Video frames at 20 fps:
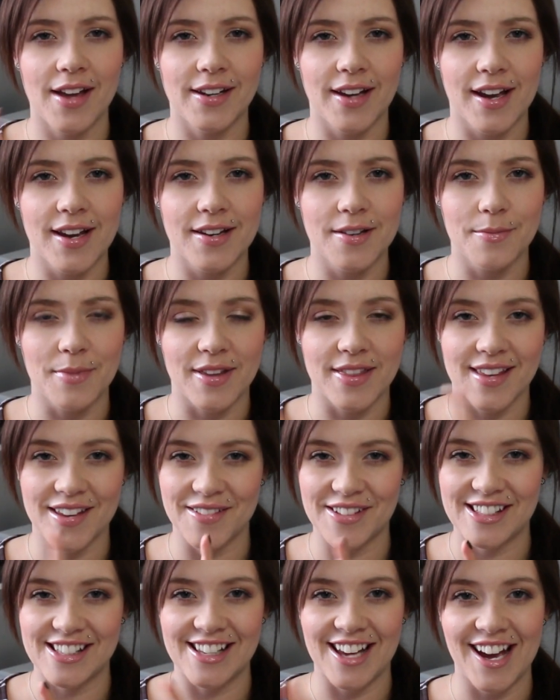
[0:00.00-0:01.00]
an item, I think
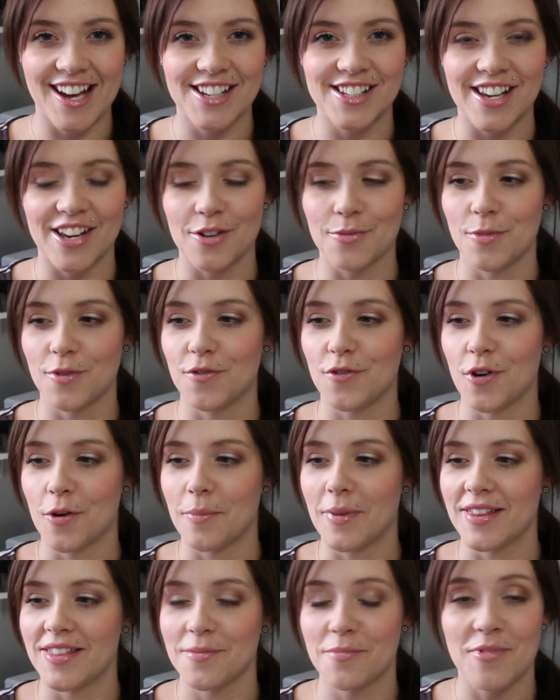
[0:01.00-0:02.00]
it was an eyeshadow before
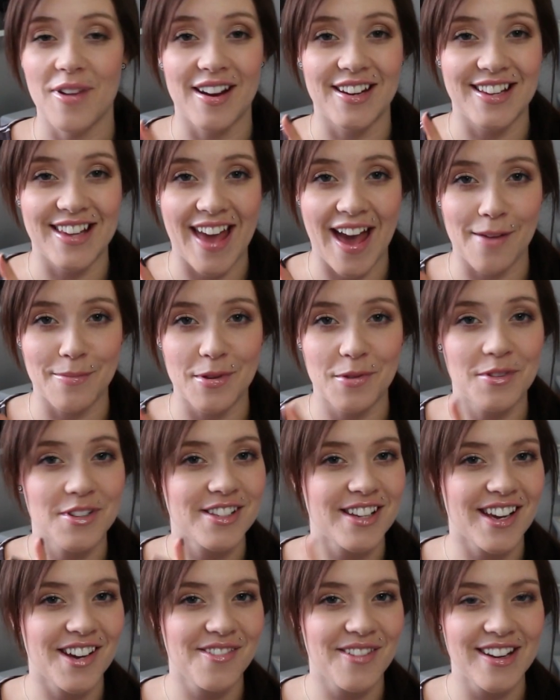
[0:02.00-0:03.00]
by the brand Yaby,
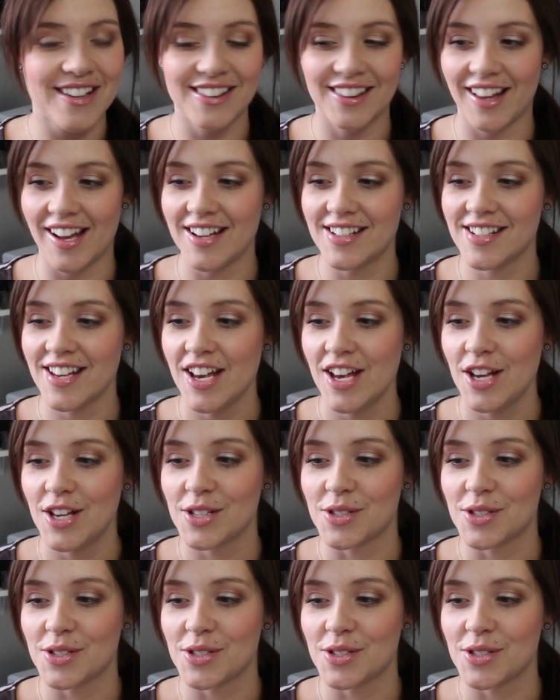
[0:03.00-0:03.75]
which I quite liked.